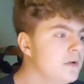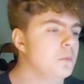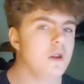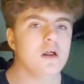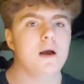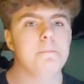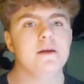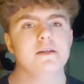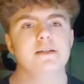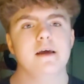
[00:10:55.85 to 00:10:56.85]
With all that
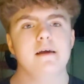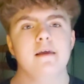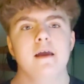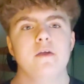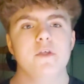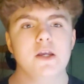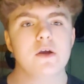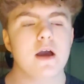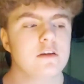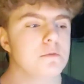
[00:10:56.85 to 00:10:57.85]
being said, thank you
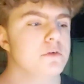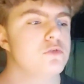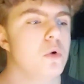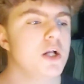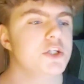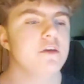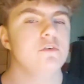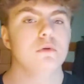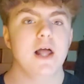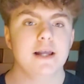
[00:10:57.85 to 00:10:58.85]
guys so much for watching. If
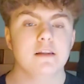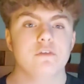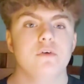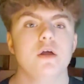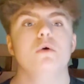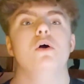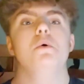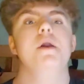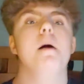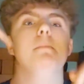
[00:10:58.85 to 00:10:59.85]
you like this video,
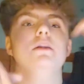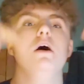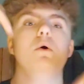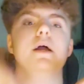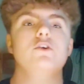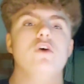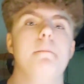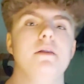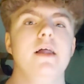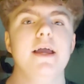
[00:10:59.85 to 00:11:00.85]
go down below and drop
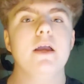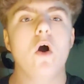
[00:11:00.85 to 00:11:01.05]
a like.